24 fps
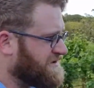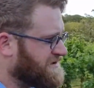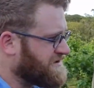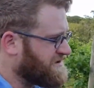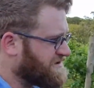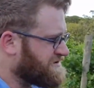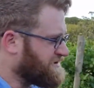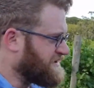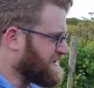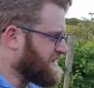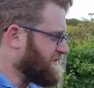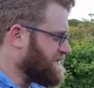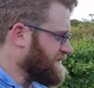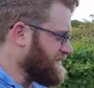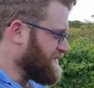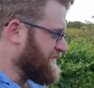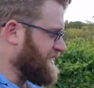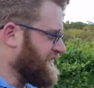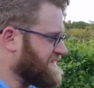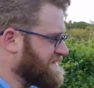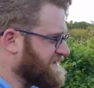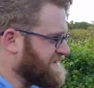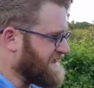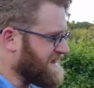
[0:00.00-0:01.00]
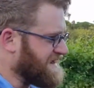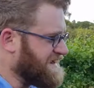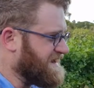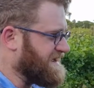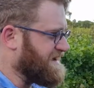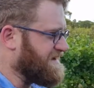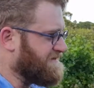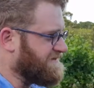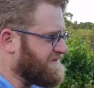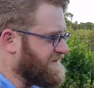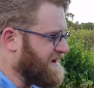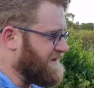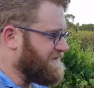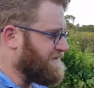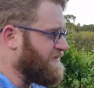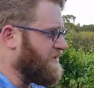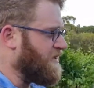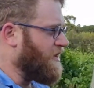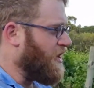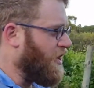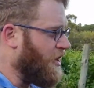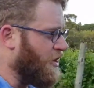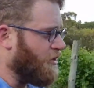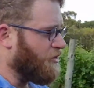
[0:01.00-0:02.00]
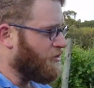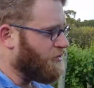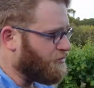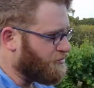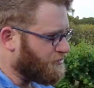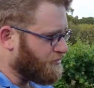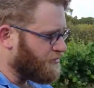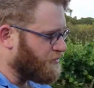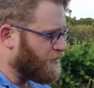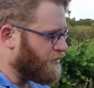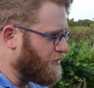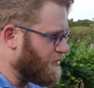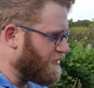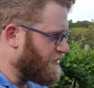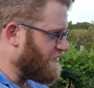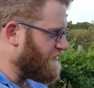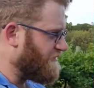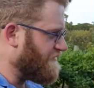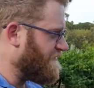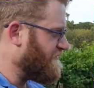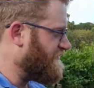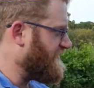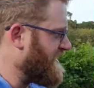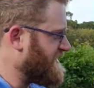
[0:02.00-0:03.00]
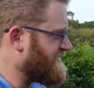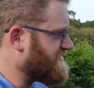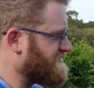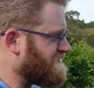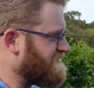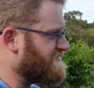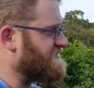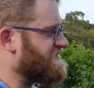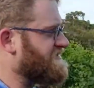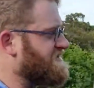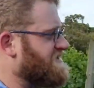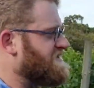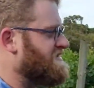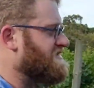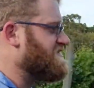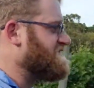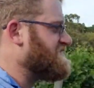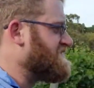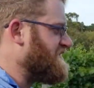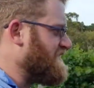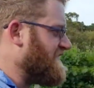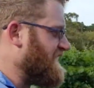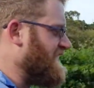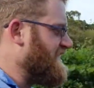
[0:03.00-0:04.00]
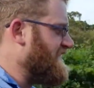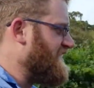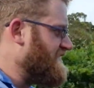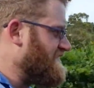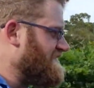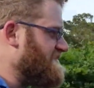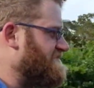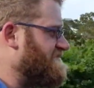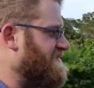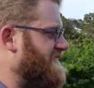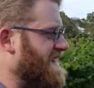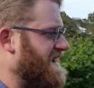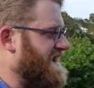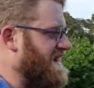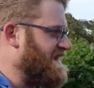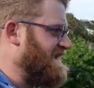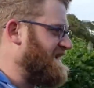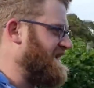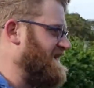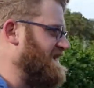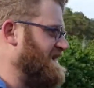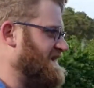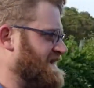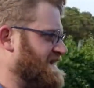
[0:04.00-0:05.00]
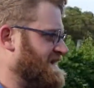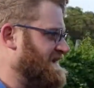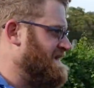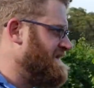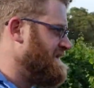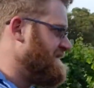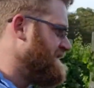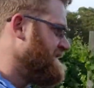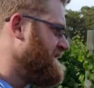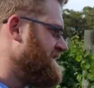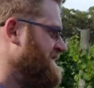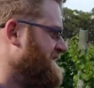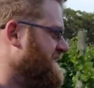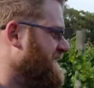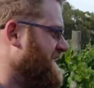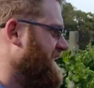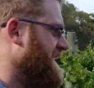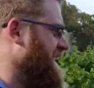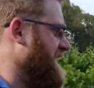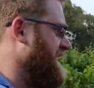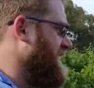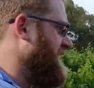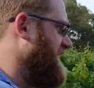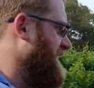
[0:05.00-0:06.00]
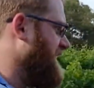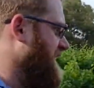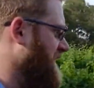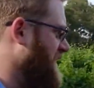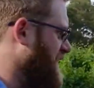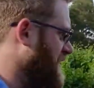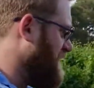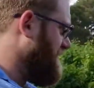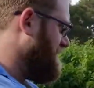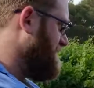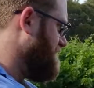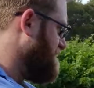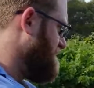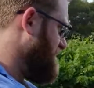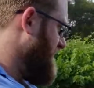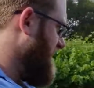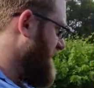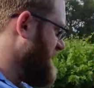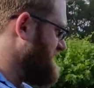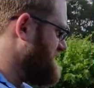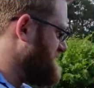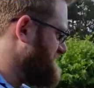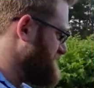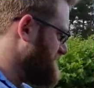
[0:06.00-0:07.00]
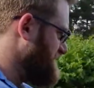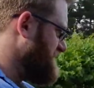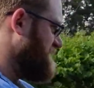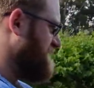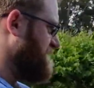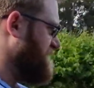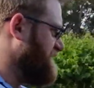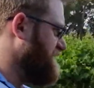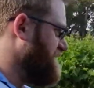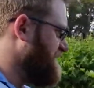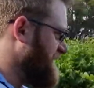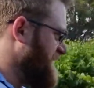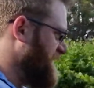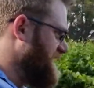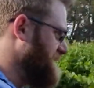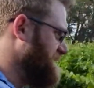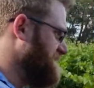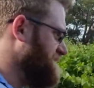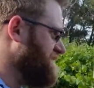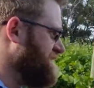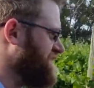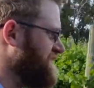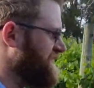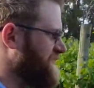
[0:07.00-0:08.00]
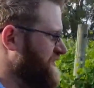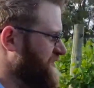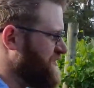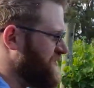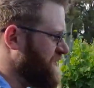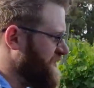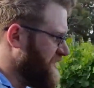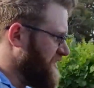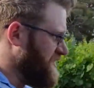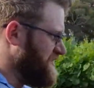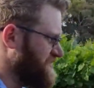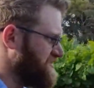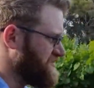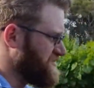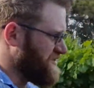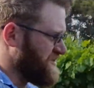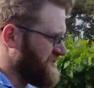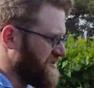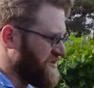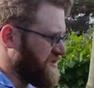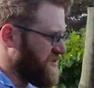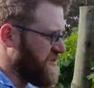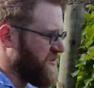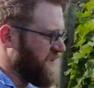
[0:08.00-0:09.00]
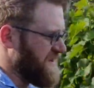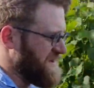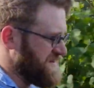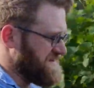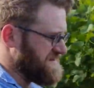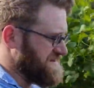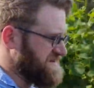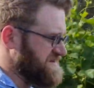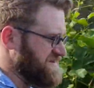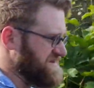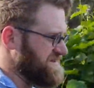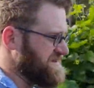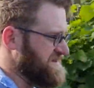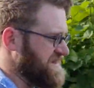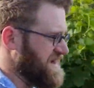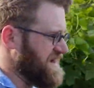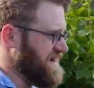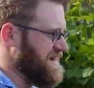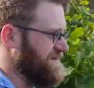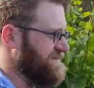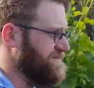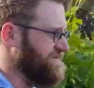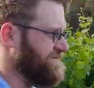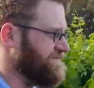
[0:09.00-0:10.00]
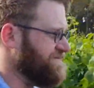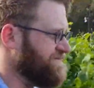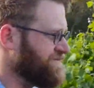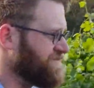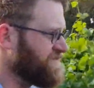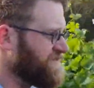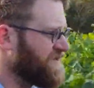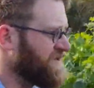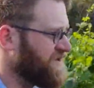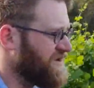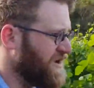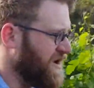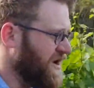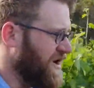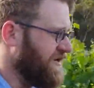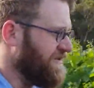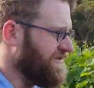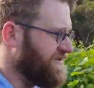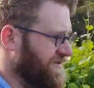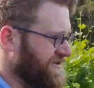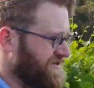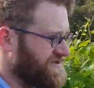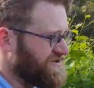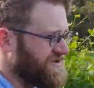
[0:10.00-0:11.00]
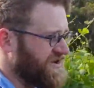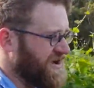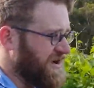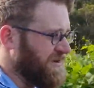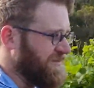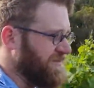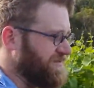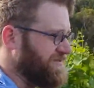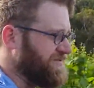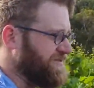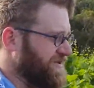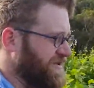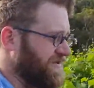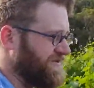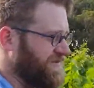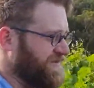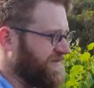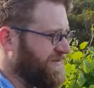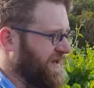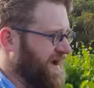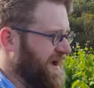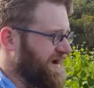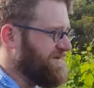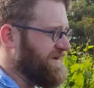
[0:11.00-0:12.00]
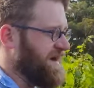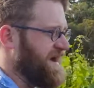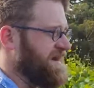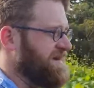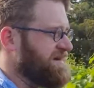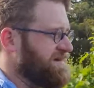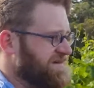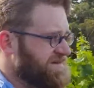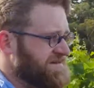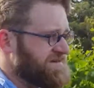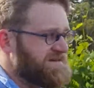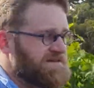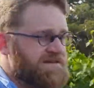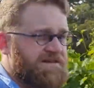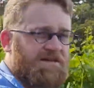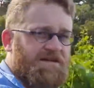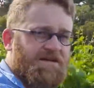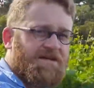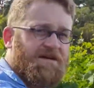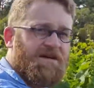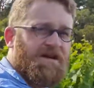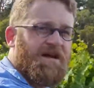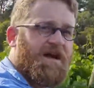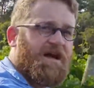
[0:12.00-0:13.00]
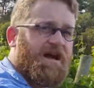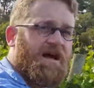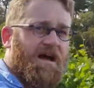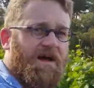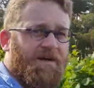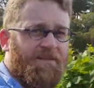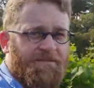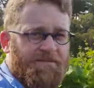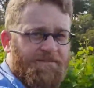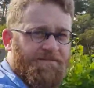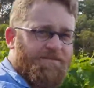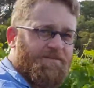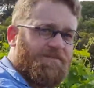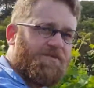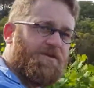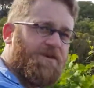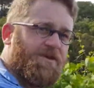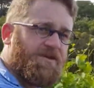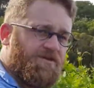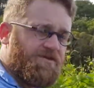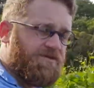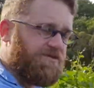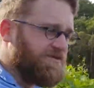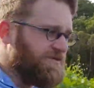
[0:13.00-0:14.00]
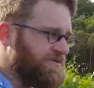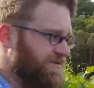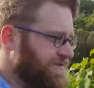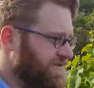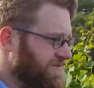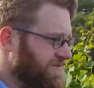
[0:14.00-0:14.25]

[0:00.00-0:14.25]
so a couple of 1,000 litre old wooden vessels. So they don't impart any of that sort of new oak sort of quince over the top sort of flavour that you'd